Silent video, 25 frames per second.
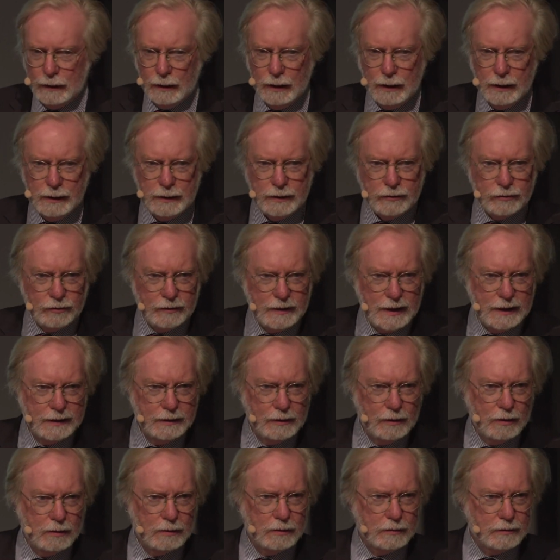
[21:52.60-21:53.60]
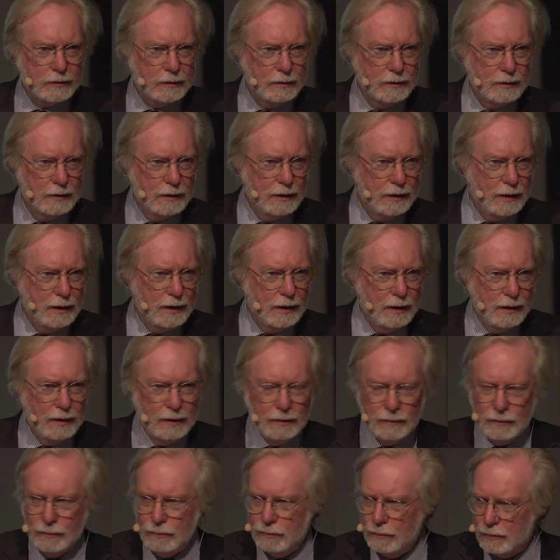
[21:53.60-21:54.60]
And it's then got
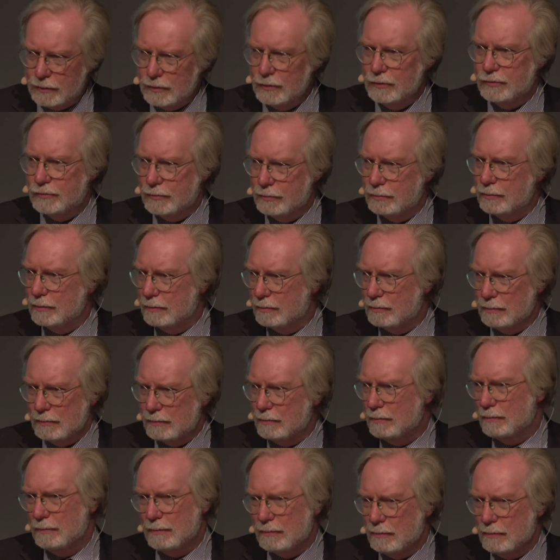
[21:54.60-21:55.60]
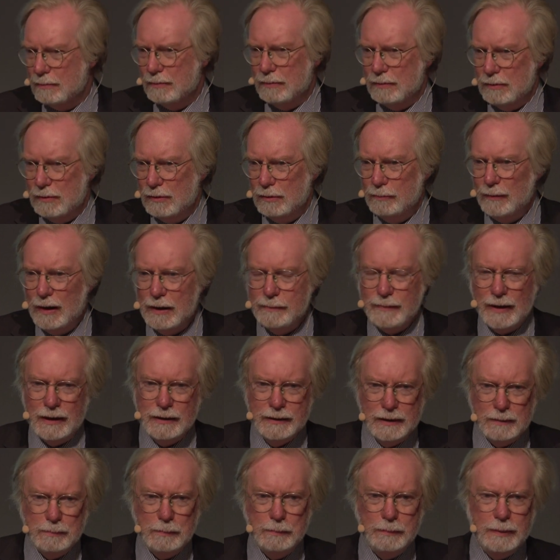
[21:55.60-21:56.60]
what is, to my
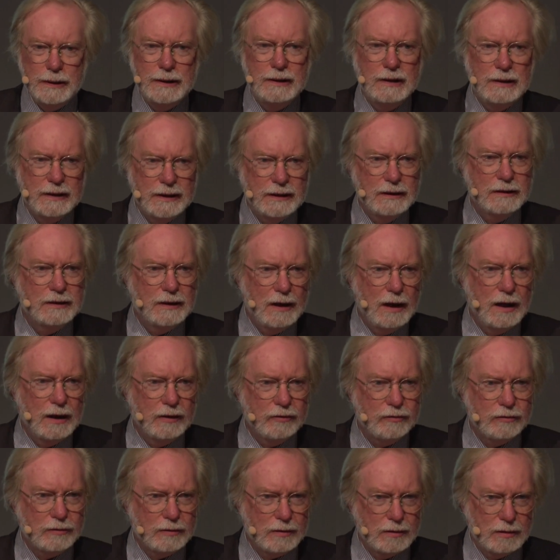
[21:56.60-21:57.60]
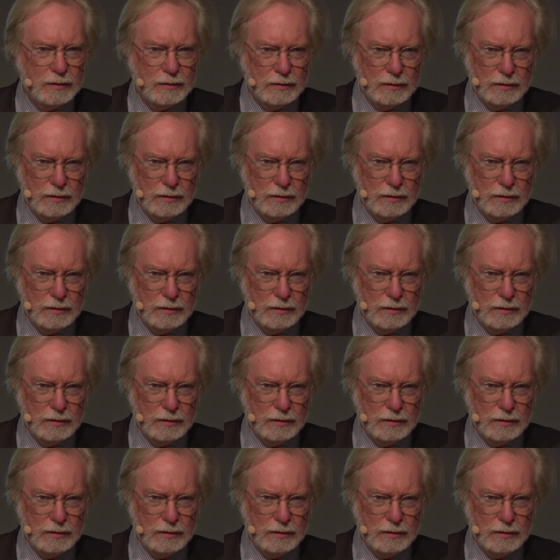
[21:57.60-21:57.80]
mind, a piddling task